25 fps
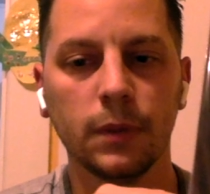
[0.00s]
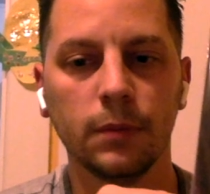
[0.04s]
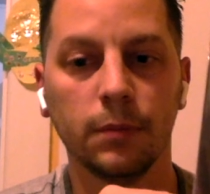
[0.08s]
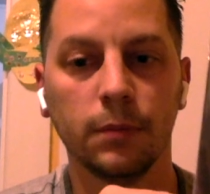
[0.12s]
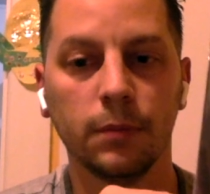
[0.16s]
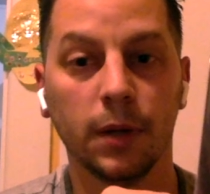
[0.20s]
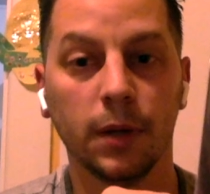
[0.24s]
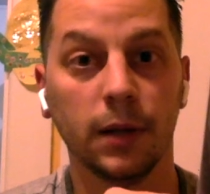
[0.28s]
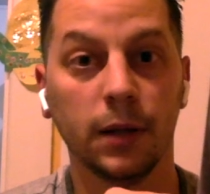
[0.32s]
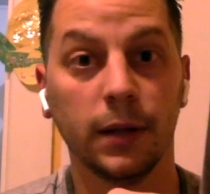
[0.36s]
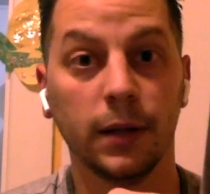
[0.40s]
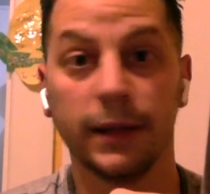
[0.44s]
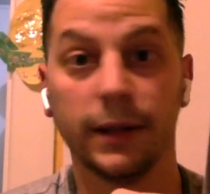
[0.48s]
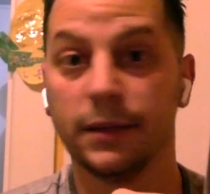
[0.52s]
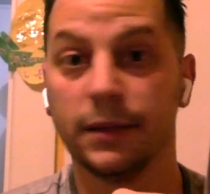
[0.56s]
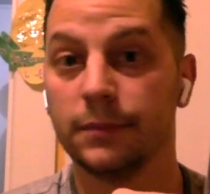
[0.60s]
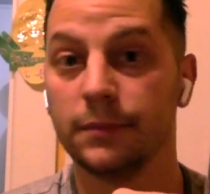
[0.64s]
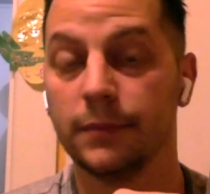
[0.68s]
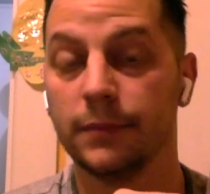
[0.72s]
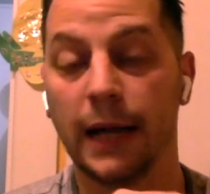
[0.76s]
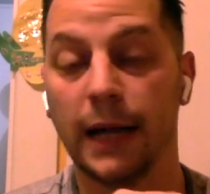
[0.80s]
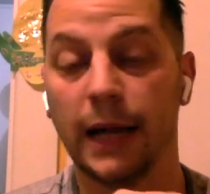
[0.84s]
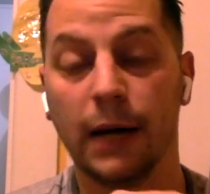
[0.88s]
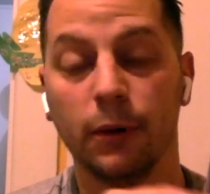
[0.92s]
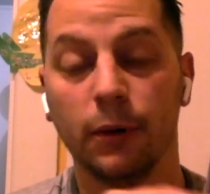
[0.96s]
But,
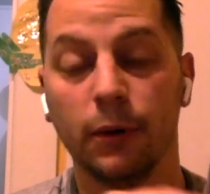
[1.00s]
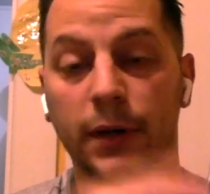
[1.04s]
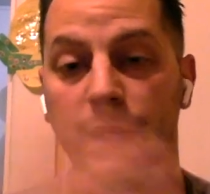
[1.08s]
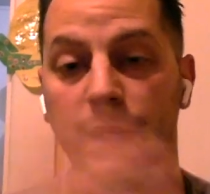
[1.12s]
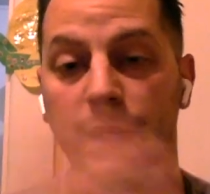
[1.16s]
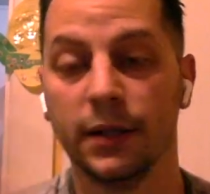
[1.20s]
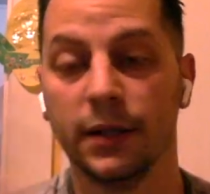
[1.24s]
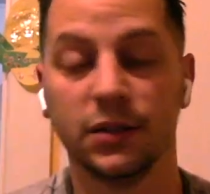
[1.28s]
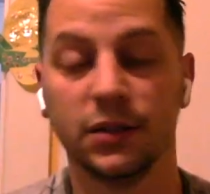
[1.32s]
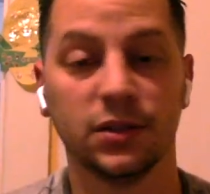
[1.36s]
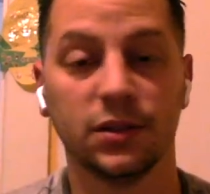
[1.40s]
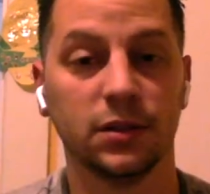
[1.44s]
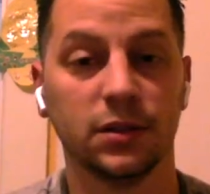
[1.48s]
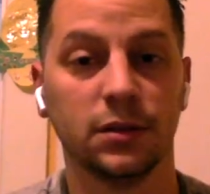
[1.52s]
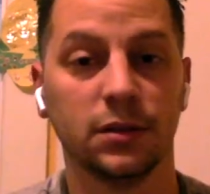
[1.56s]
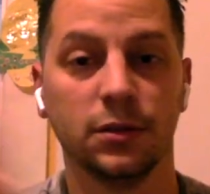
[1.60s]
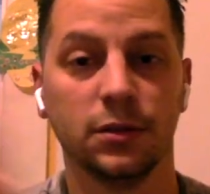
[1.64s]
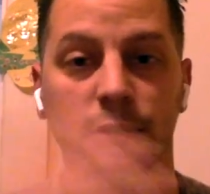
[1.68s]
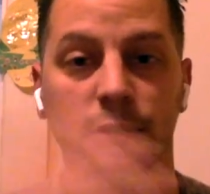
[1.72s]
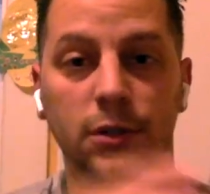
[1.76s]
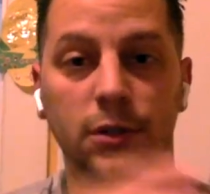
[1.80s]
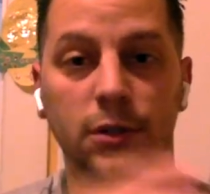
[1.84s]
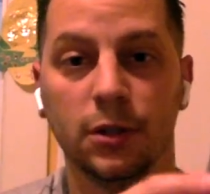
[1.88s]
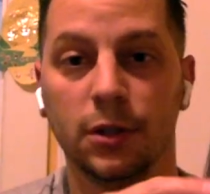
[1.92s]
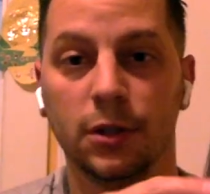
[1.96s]
like, nowadays,
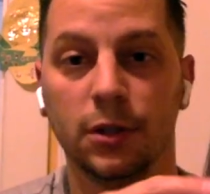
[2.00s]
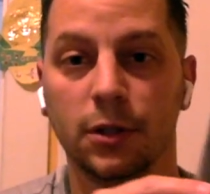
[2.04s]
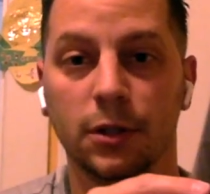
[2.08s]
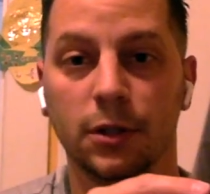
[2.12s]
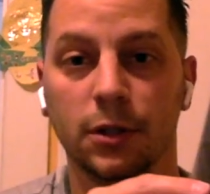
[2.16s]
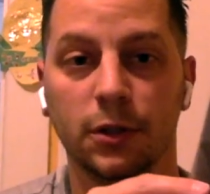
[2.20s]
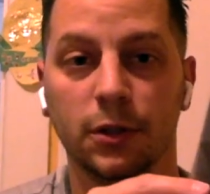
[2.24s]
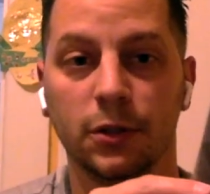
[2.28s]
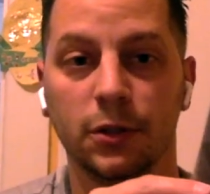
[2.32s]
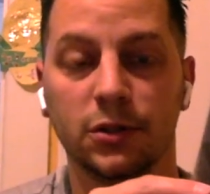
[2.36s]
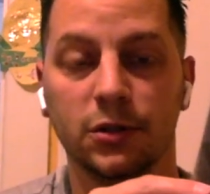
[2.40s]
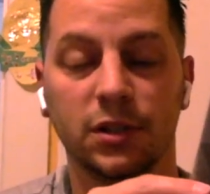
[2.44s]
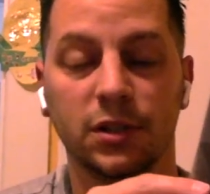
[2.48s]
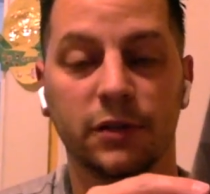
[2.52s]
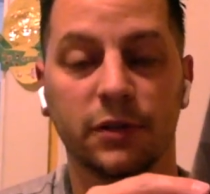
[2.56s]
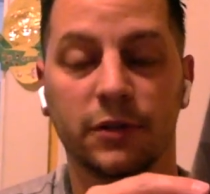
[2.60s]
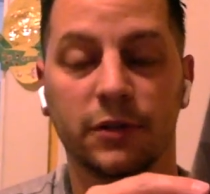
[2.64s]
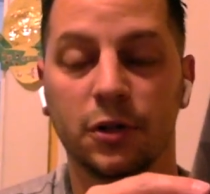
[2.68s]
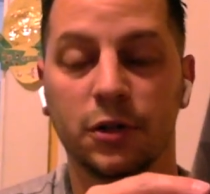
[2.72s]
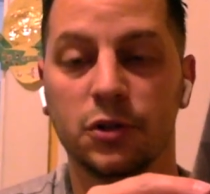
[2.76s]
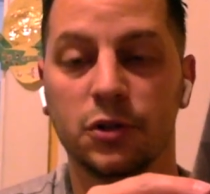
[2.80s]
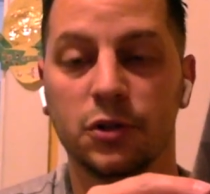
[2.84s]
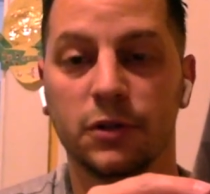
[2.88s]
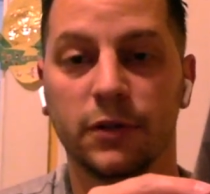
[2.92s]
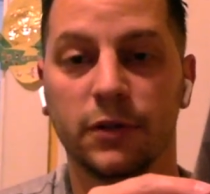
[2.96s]
you see
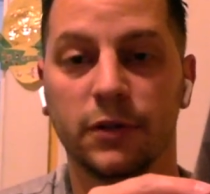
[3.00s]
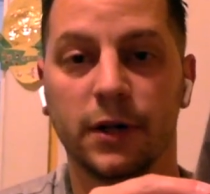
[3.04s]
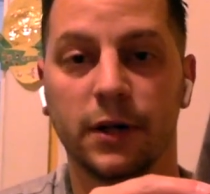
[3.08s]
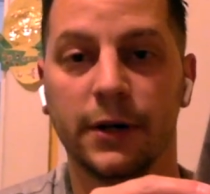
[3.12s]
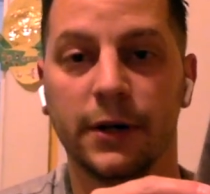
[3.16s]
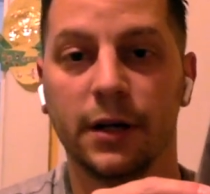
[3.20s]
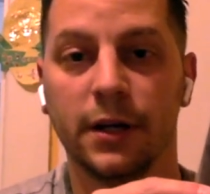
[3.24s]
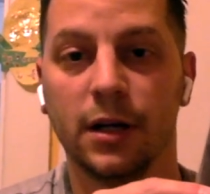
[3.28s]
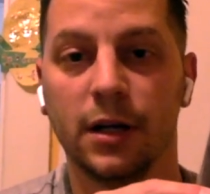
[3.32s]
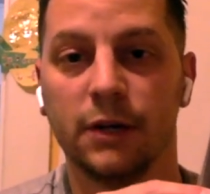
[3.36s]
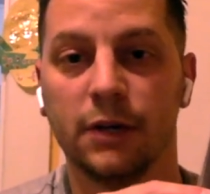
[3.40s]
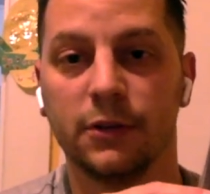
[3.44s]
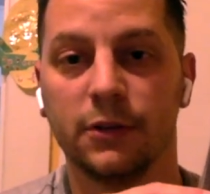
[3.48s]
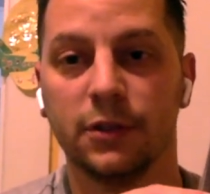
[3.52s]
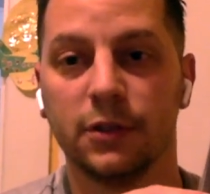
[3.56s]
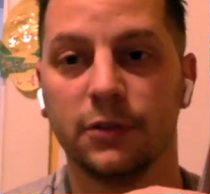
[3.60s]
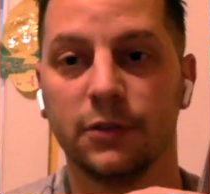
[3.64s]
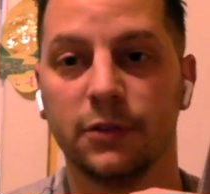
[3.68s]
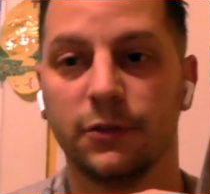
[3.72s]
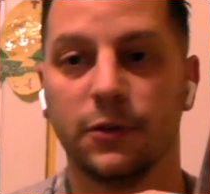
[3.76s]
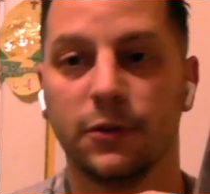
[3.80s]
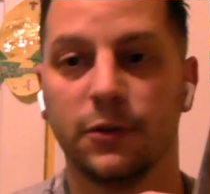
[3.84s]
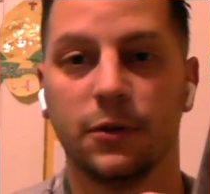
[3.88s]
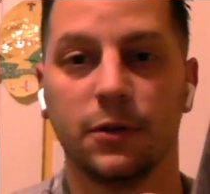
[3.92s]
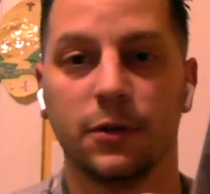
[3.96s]
Virgin variant
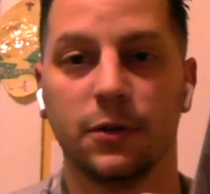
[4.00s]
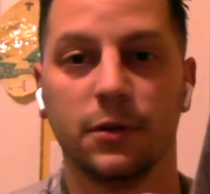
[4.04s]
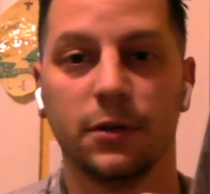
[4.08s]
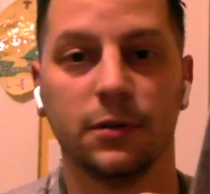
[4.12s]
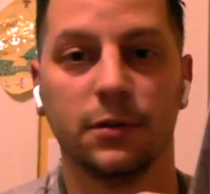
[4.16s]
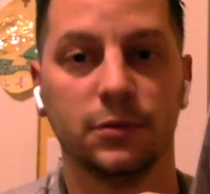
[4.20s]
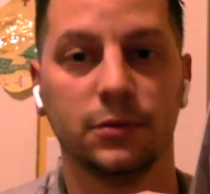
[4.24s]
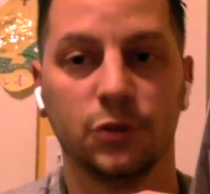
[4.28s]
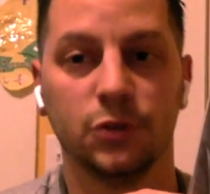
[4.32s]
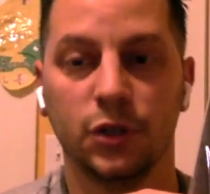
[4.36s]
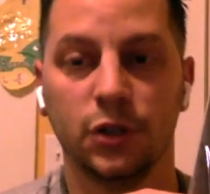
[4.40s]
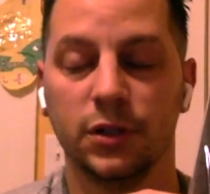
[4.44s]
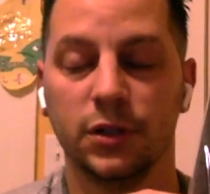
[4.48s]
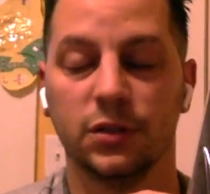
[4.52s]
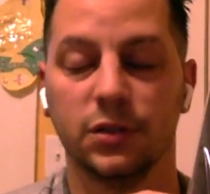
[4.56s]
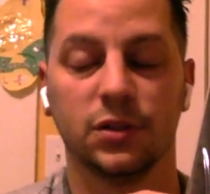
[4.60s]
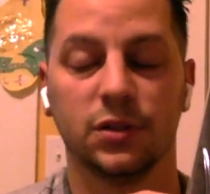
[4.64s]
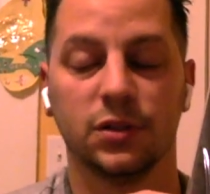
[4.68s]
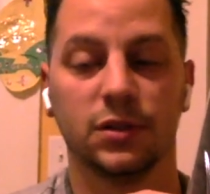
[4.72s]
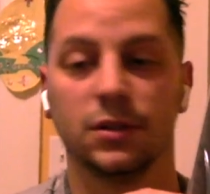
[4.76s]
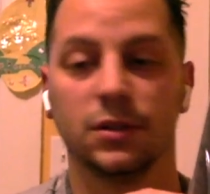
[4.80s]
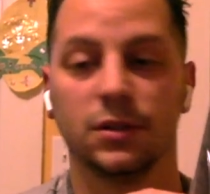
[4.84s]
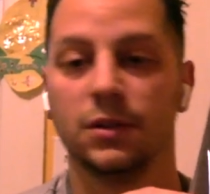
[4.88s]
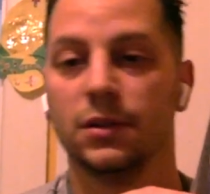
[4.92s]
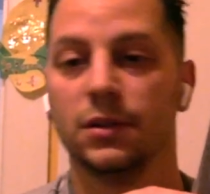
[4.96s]
covers for,
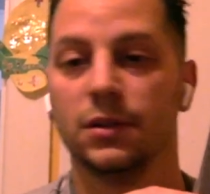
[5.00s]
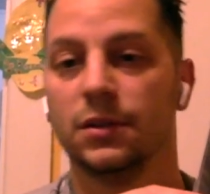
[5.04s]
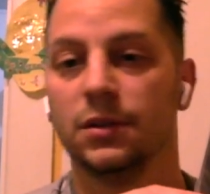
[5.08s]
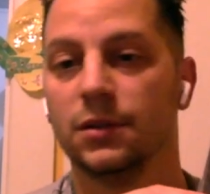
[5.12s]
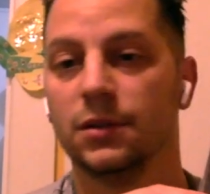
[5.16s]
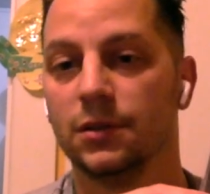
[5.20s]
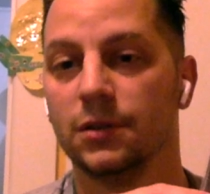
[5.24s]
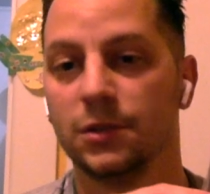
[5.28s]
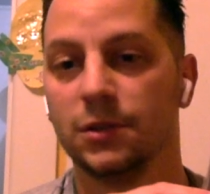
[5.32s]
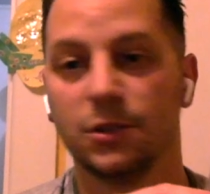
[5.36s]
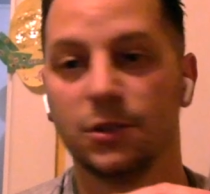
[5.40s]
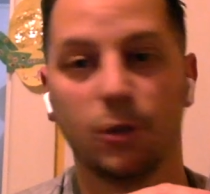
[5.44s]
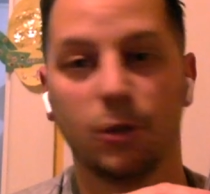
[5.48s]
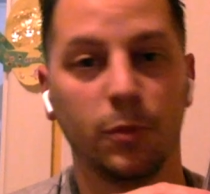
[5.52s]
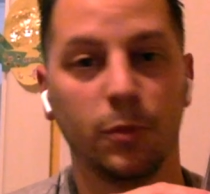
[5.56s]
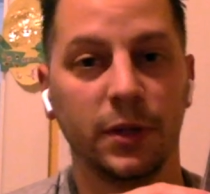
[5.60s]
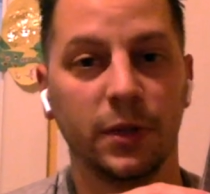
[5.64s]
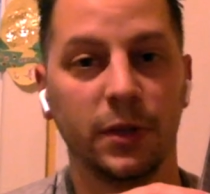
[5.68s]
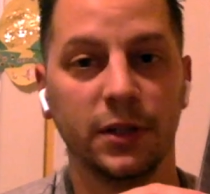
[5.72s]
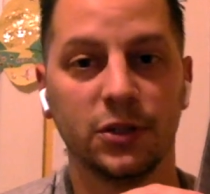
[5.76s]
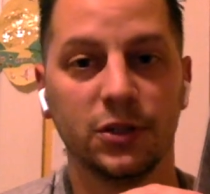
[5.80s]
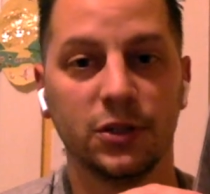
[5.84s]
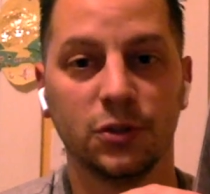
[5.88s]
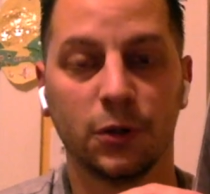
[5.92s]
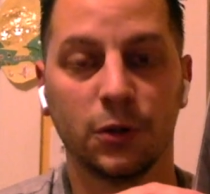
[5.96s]
geez, so
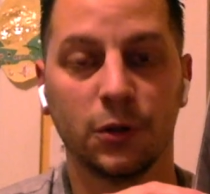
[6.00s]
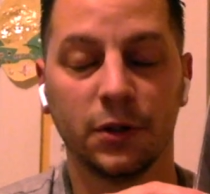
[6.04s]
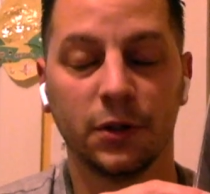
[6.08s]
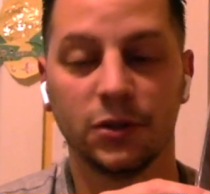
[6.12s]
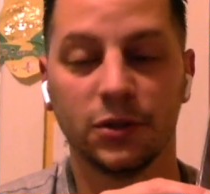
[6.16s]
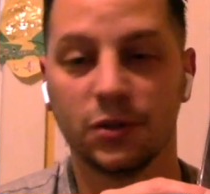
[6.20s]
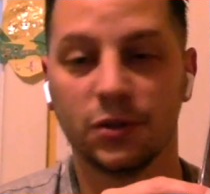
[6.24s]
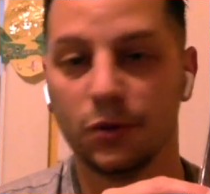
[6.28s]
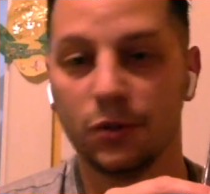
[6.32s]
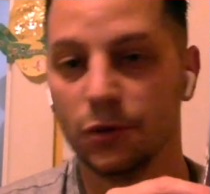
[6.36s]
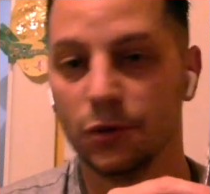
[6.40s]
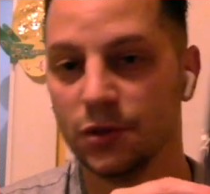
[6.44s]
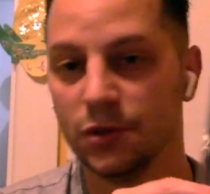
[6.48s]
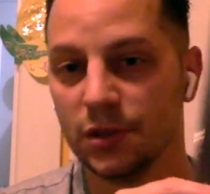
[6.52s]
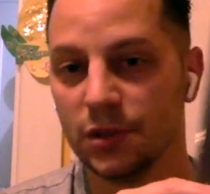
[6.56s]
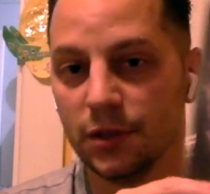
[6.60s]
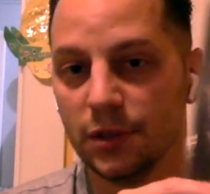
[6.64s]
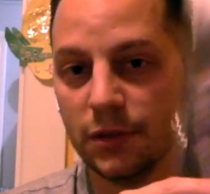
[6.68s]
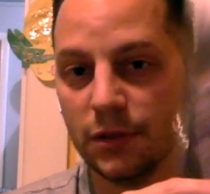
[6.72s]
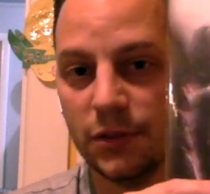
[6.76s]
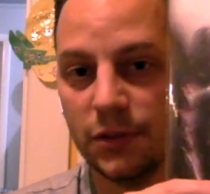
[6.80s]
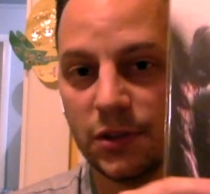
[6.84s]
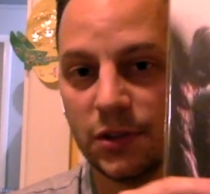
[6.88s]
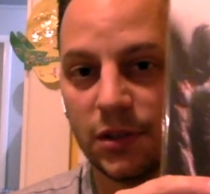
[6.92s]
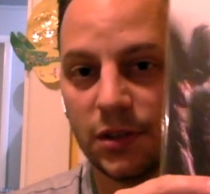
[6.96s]
many store
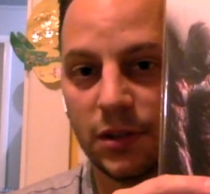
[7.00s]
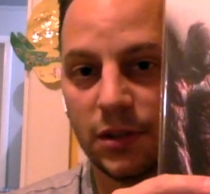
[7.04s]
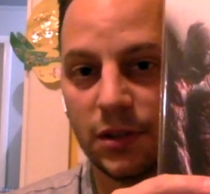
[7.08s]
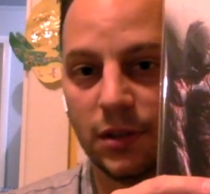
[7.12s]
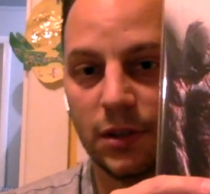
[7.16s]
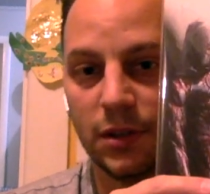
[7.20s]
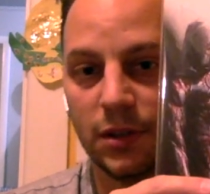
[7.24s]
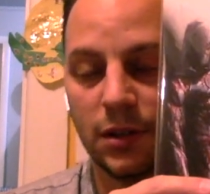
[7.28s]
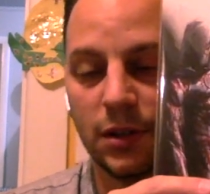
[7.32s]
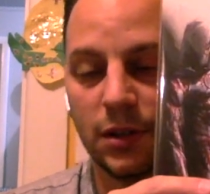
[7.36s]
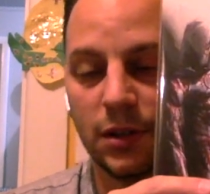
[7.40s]
exclusives,